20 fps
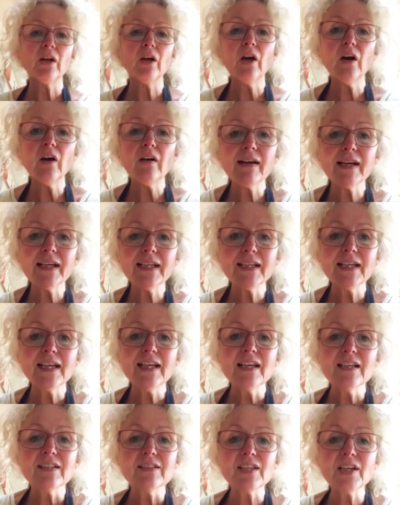All right,
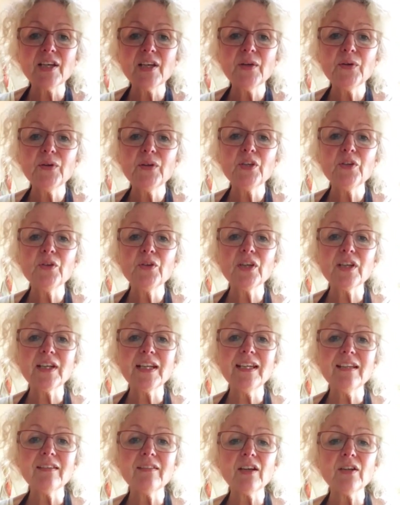so you can
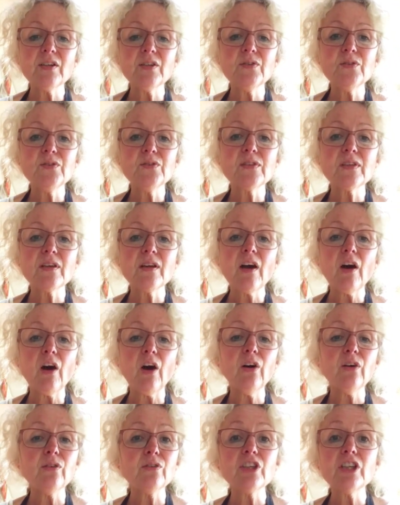eat those
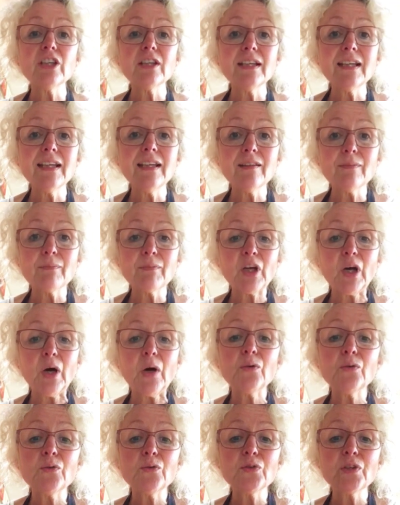hot, you can eat them
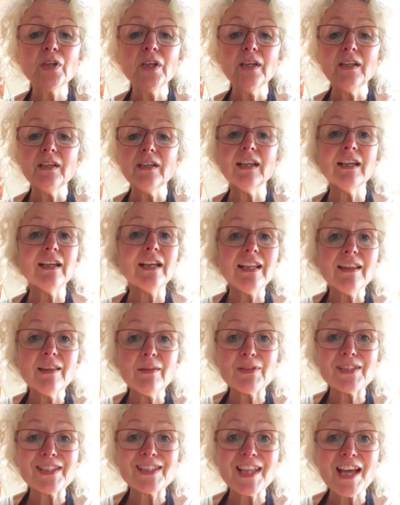cold, you can eat
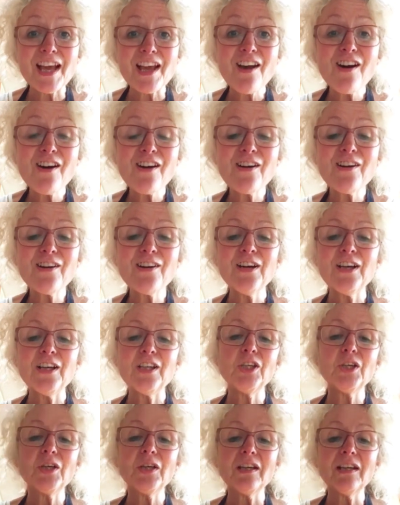them as they are,
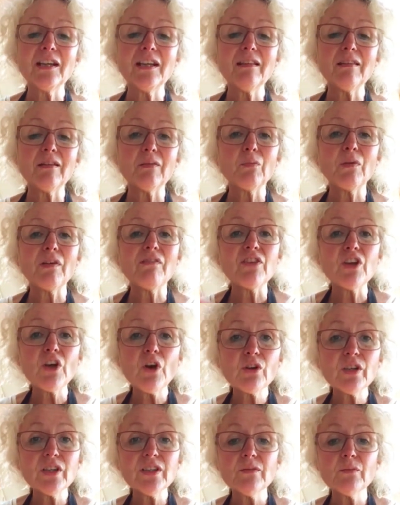you can eat them with
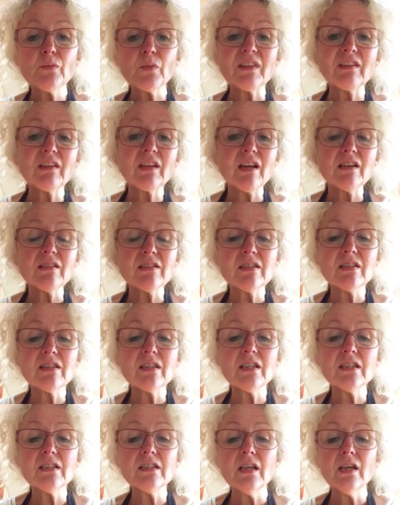yogurt, with
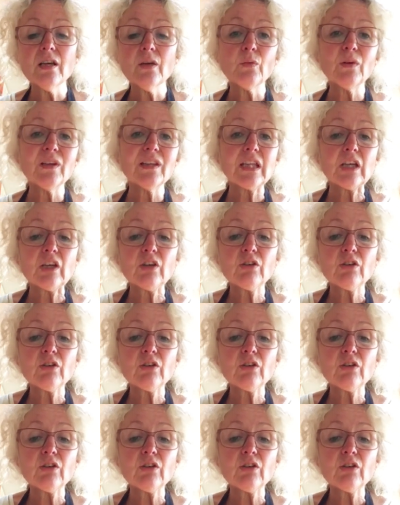custard, with